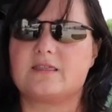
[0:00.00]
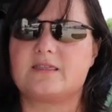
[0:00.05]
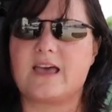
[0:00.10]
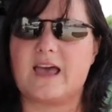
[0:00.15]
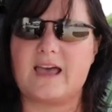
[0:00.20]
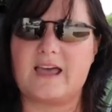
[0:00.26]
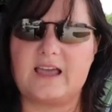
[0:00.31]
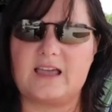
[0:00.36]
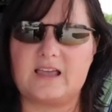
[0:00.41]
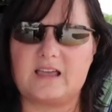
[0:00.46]

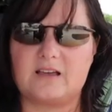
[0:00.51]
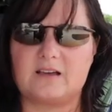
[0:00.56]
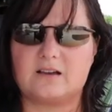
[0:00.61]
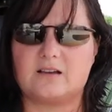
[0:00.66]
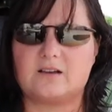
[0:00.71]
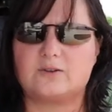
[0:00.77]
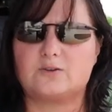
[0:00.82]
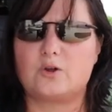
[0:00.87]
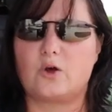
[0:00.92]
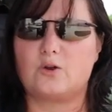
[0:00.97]
They
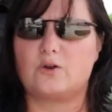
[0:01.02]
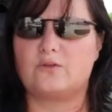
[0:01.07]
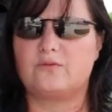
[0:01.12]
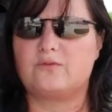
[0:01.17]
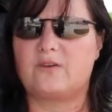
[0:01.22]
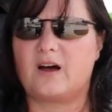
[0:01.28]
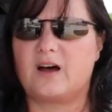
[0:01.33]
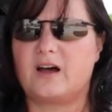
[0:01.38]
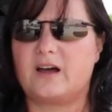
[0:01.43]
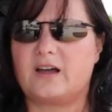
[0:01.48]

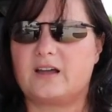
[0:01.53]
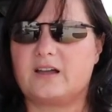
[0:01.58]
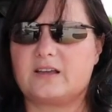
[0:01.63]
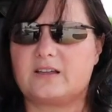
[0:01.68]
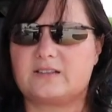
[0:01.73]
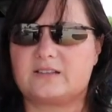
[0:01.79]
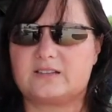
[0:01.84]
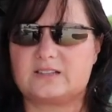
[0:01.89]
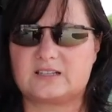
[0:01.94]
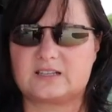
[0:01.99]
notify
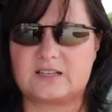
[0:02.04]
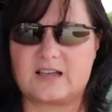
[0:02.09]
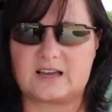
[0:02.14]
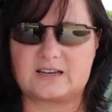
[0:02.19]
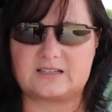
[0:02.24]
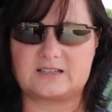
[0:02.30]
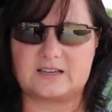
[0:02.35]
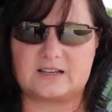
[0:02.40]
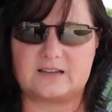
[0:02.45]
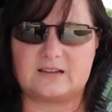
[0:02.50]
the
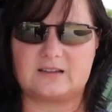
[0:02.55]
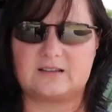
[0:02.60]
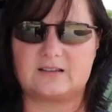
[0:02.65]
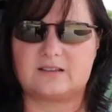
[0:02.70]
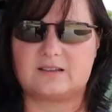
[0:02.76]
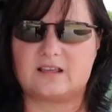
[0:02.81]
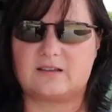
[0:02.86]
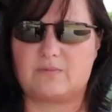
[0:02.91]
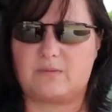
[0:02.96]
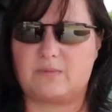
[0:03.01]
selectee
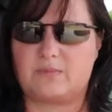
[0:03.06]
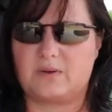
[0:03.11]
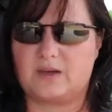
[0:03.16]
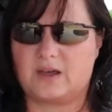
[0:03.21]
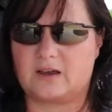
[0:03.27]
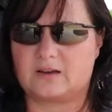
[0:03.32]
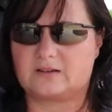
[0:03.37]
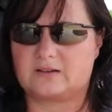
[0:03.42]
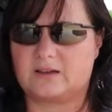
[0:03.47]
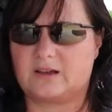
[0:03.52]
that they've been
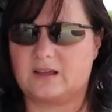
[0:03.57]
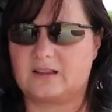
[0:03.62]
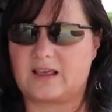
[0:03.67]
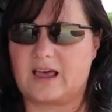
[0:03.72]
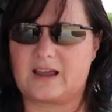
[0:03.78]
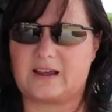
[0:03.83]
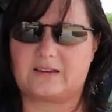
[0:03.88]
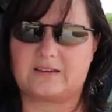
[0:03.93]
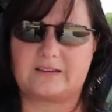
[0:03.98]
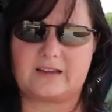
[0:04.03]
picked. And
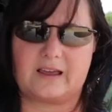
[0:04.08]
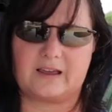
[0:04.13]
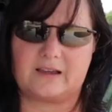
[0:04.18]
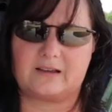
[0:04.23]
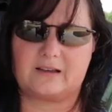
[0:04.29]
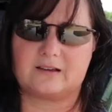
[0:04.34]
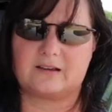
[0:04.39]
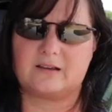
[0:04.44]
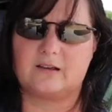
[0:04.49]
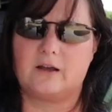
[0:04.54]
that could take
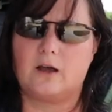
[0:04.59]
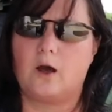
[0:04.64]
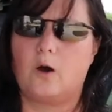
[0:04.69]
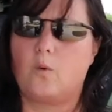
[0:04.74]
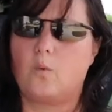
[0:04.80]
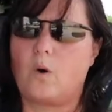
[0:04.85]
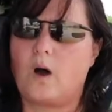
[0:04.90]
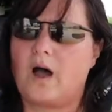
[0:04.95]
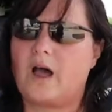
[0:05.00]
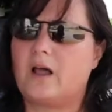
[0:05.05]

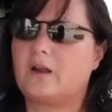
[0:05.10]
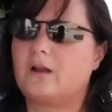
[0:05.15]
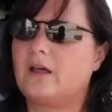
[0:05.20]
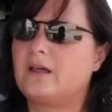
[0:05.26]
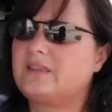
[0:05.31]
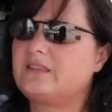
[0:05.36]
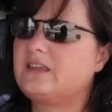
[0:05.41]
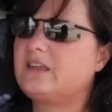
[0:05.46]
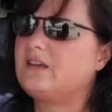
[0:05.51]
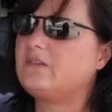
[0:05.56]
a while.
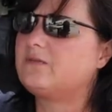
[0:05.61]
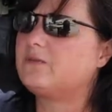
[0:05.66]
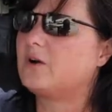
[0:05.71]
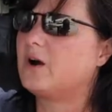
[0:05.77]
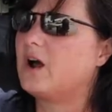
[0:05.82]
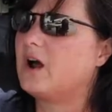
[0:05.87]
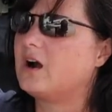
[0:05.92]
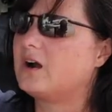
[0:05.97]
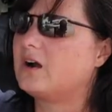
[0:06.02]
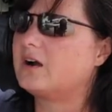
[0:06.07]
I think for
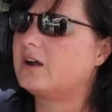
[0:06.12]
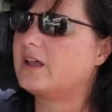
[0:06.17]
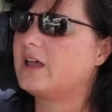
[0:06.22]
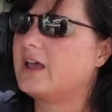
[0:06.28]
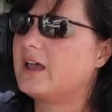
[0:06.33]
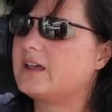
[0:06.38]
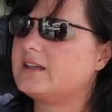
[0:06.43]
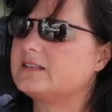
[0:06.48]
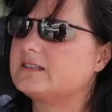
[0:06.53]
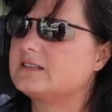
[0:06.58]
our
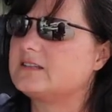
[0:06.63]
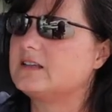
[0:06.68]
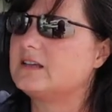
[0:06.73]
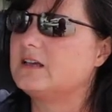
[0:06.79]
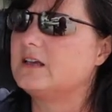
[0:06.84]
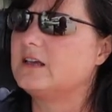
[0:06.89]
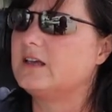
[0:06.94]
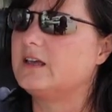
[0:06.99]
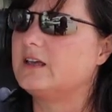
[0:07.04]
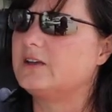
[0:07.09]
case,
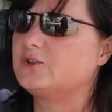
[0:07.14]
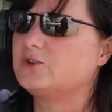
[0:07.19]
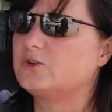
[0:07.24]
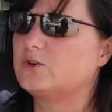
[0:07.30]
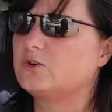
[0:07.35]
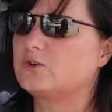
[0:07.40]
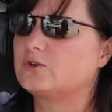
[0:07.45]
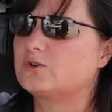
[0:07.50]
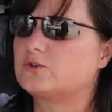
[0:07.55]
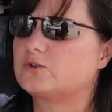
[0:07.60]
it
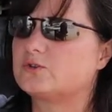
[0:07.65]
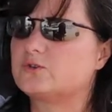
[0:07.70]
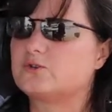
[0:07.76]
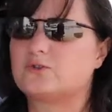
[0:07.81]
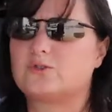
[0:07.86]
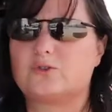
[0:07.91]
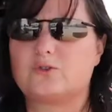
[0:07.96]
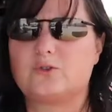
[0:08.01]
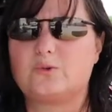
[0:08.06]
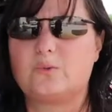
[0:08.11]
took
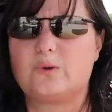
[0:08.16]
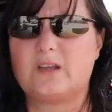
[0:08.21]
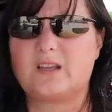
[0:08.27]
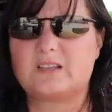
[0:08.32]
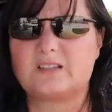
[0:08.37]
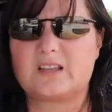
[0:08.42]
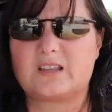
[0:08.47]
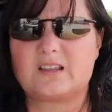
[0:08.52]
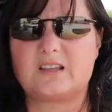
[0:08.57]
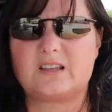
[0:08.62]
two
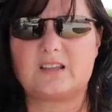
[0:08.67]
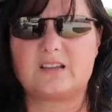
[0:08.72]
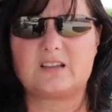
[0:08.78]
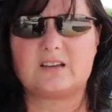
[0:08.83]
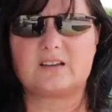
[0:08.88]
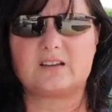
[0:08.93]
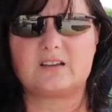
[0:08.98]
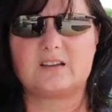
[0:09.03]
weeks, I think,